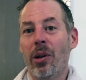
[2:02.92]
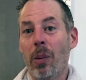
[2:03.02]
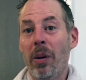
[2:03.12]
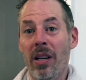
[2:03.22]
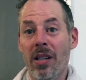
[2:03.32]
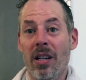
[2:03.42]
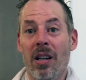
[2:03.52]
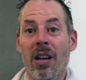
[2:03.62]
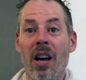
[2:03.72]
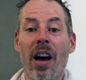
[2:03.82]
her
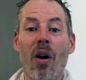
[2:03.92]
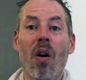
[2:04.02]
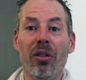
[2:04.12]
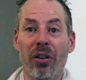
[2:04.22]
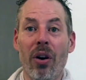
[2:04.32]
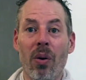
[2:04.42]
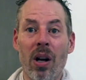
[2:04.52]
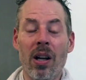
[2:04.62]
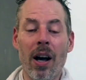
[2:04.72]
opinion, and also